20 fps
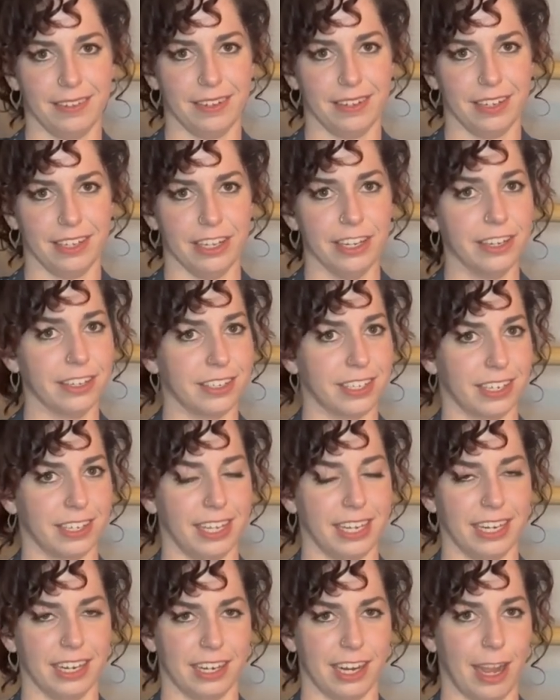
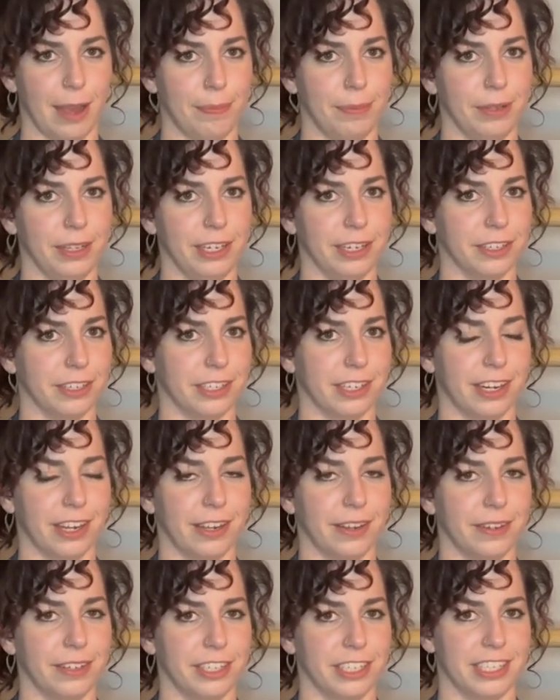a couple of years ago,
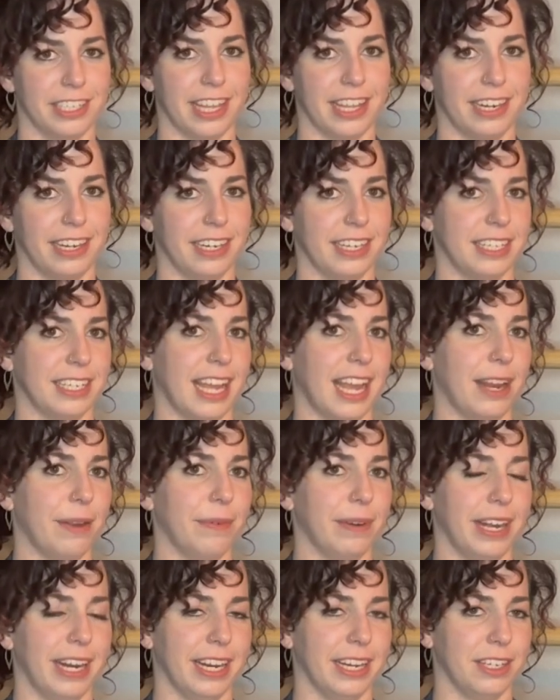and just set it aside
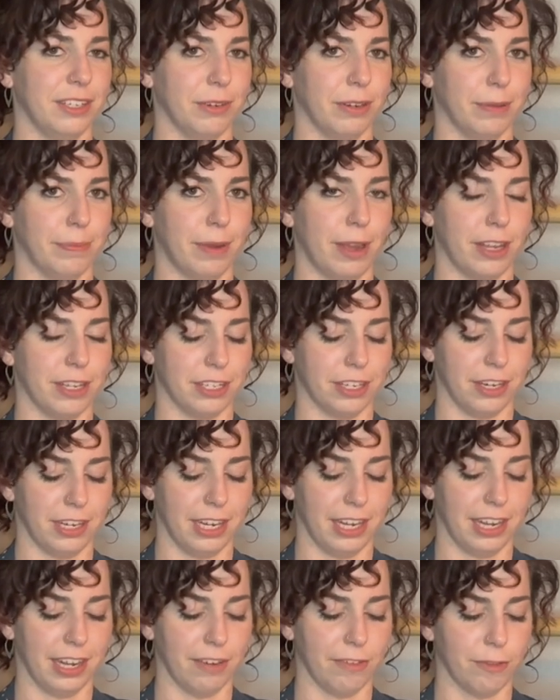when I had sort of paused on
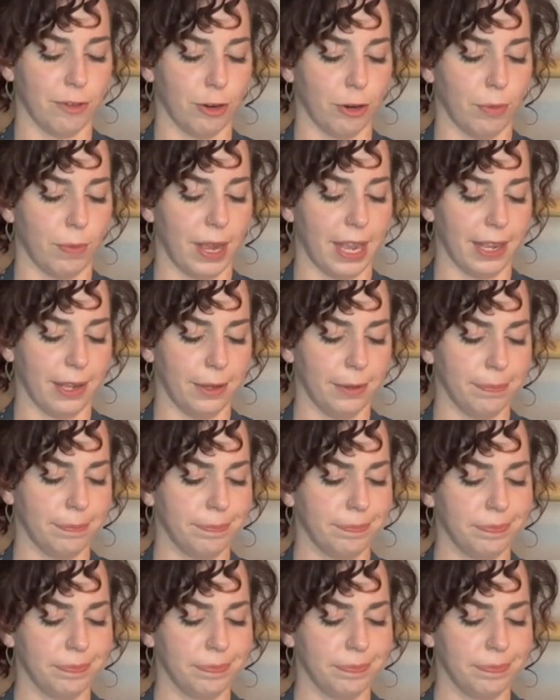knitting for a while.